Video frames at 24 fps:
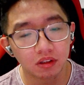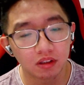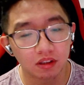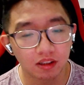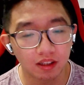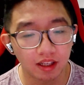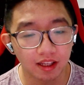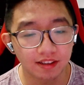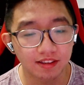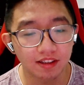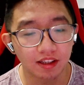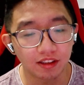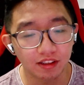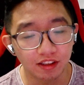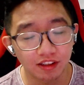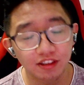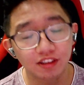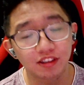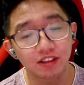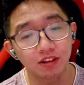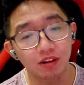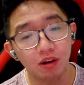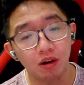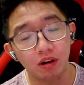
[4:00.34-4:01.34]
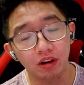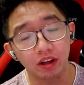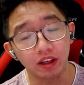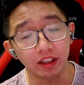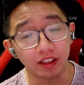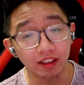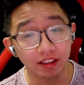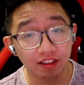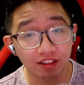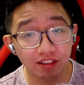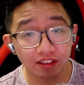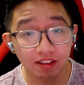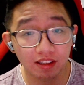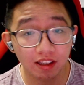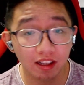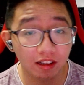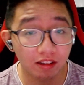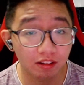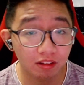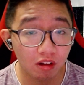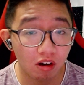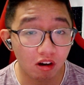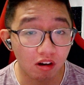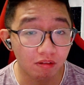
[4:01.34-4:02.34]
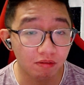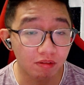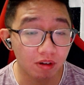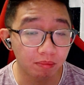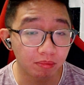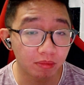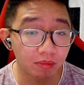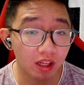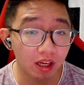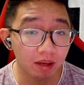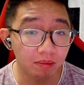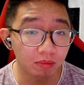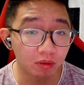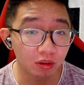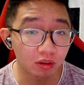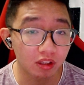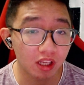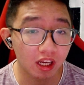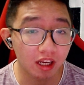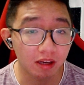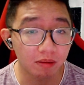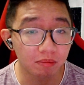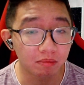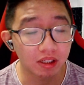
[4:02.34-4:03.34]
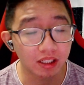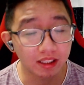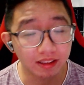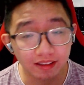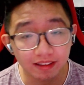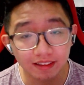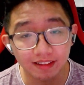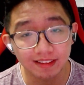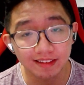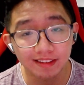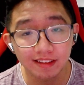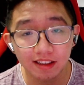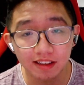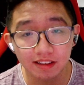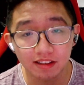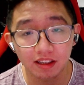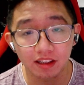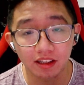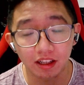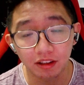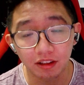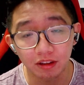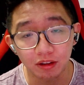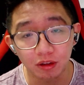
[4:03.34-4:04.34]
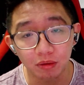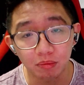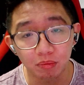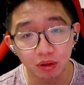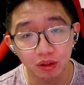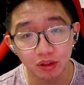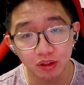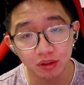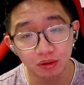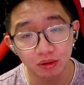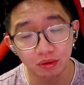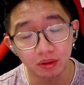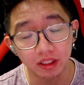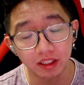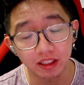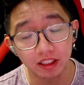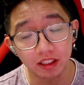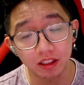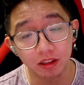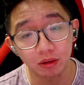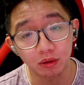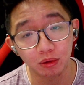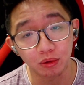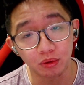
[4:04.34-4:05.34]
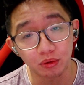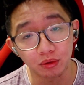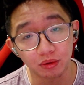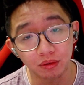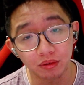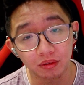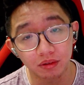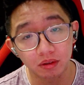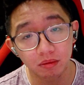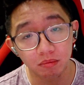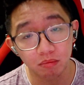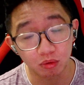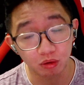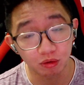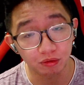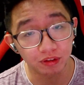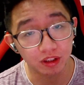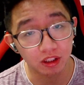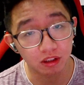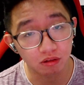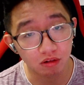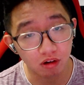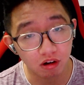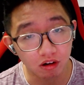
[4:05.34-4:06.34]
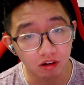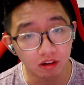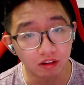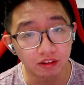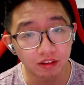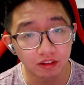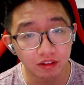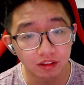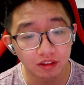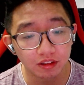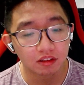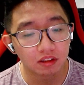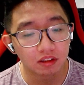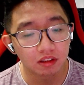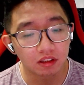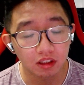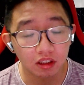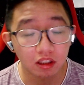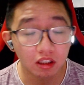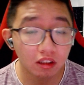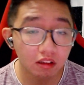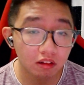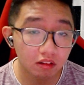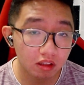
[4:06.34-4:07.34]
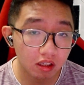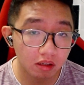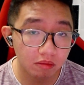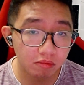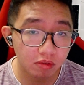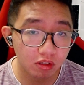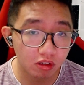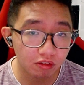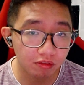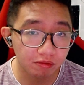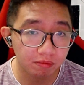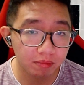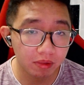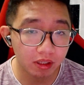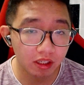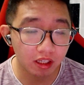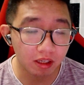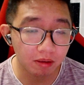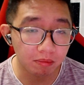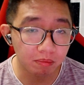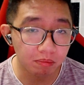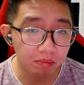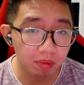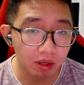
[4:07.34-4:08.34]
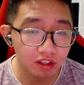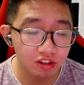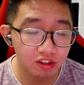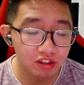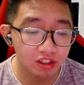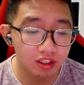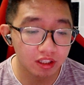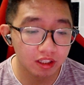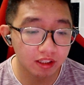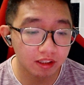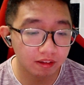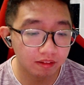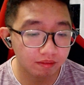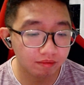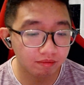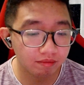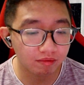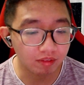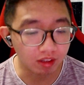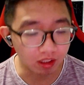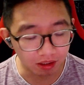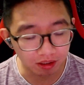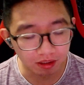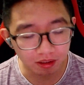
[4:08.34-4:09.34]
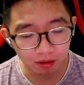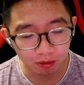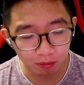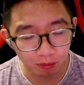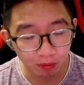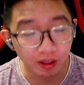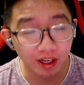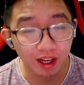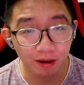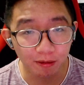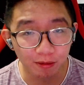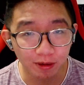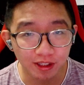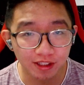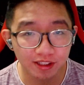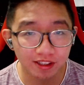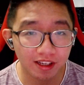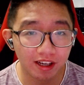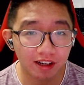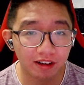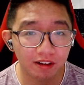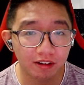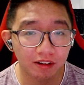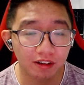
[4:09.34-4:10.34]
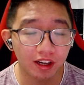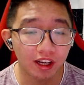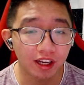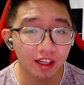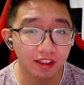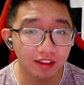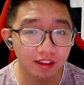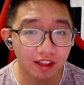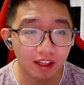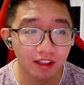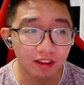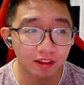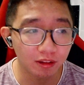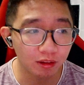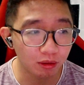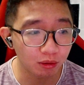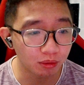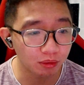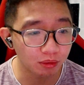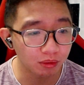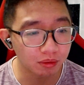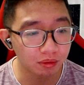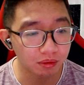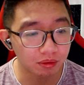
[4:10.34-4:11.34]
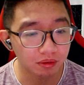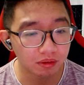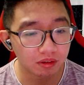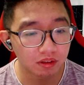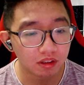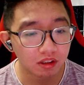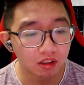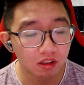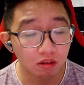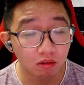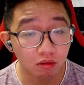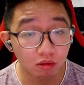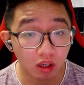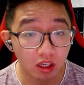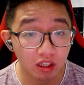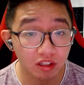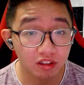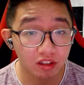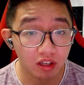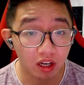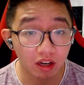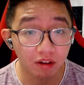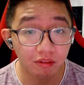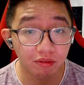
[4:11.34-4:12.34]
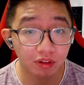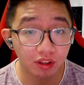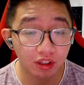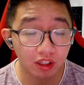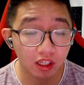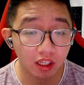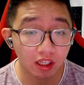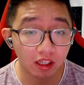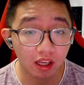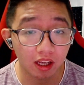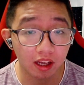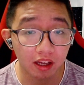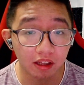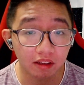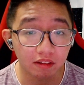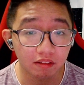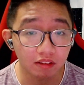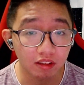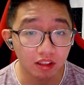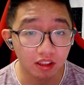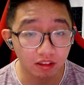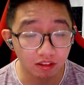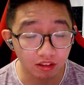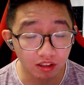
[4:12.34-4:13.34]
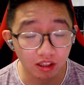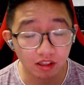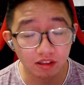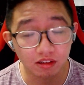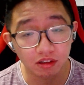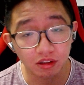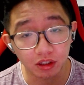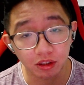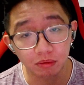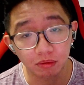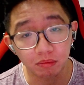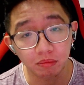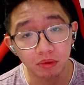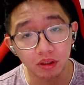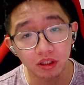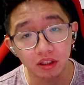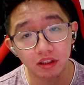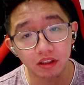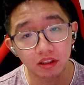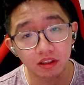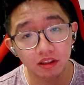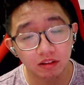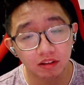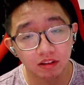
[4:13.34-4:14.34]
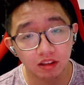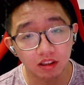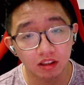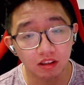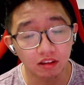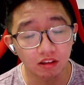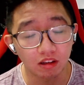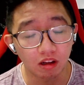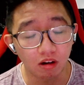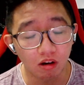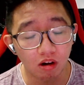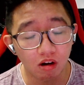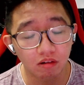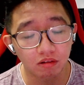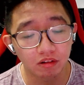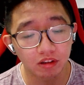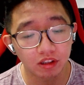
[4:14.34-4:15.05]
Lessen: its talking. It's still talk from time to time, but it's just another opportunity to prove it wrong. In terms of being impatient, when I was younger, I tend to rush everything and it just hurt me in the long